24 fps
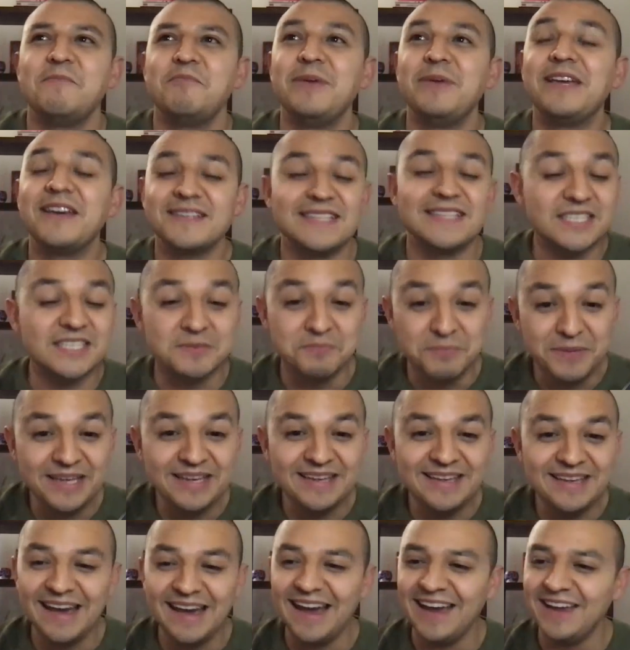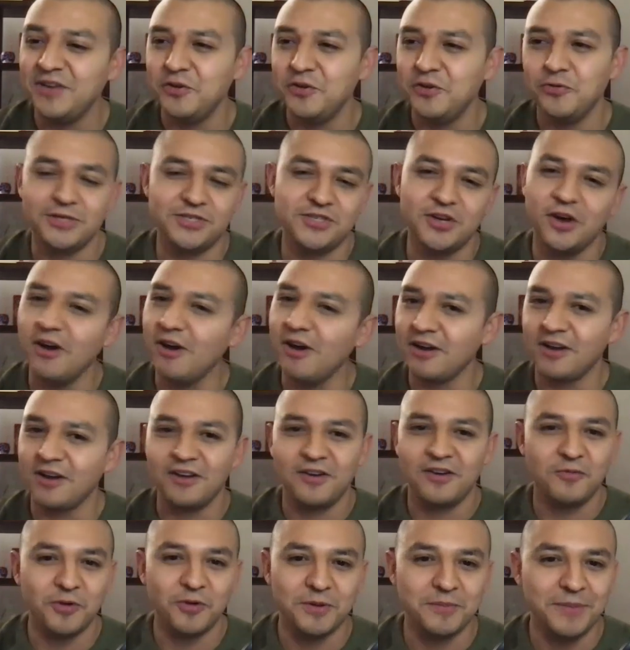because it's me, I knew a dog
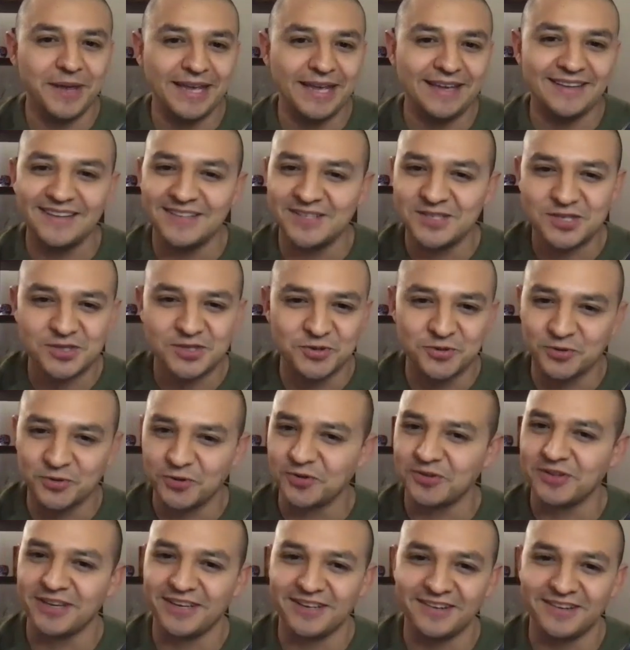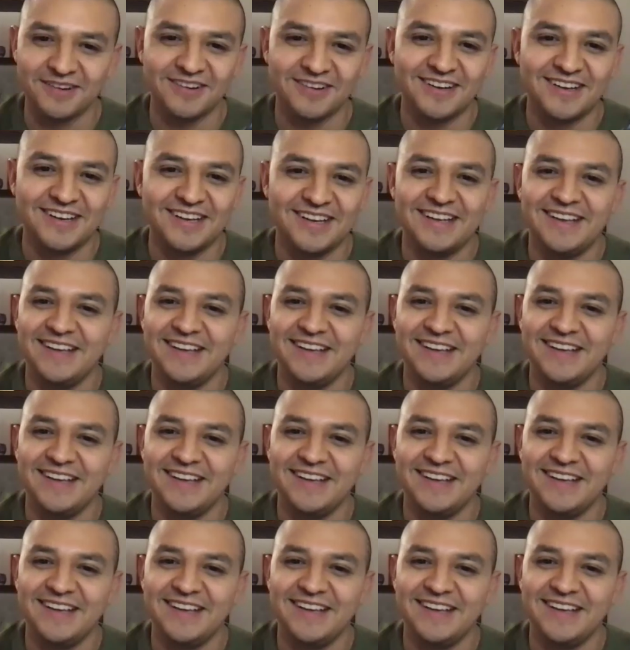would make it in sooner or later.